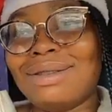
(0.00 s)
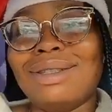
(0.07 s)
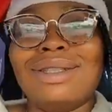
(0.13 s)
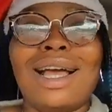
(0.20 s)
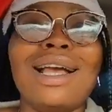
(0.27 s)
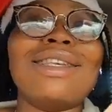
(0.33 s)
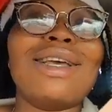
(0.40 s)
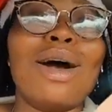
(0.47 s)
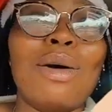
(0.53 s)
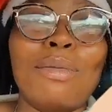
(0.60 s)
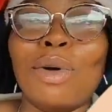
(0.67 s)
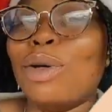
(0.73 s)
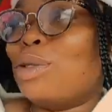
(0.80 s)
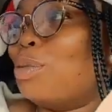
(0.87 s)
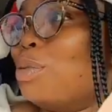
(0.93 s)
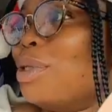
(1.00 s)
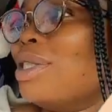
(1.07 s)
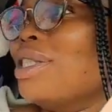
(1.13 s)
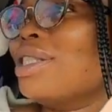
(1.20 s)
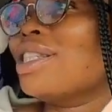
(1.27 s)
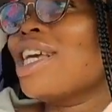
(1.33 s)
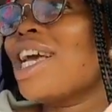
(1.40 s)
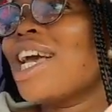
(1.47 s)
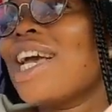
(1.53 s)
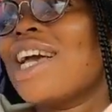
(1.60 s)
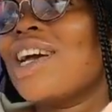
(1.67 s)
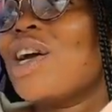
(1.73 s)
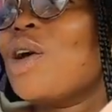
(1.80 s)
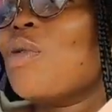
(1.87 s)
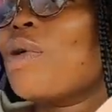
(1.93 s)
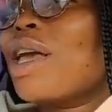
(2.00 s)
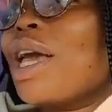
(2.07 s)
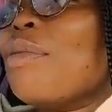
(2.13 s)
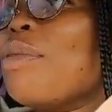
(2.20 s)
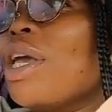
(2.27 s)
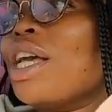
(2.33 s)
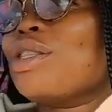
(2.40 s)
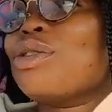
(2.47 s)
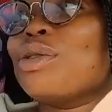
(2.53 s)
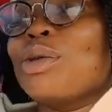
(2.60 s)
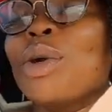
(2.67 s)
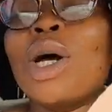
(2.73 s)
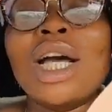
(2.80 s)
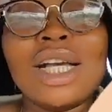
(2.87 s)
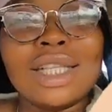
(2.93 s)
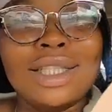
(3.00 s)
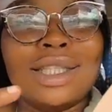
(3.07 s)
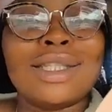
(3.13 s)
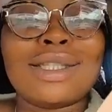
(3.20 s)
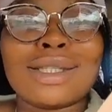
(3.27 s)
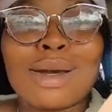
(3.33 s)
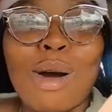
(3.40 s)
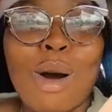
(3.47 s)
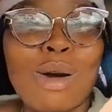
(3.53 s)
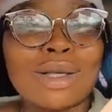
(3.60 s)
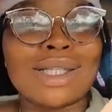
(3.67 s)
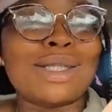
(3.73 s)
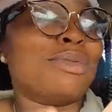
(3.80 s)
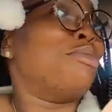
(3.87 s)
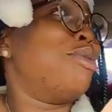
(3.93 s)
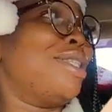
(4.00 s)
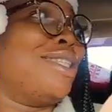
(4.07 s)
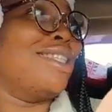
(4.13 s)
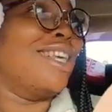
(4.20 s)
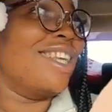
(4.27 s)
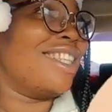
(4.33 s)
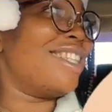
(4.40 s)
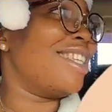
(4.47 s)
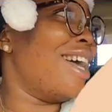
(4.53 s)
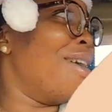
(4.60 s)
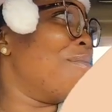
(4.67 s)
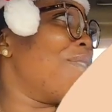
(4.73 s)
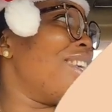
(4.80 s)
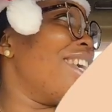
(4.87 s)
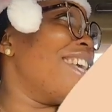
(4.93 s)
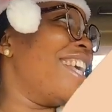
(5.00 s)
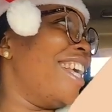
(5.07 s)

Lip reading: That is how I'm going to put it. We came here to discuss business. Have you?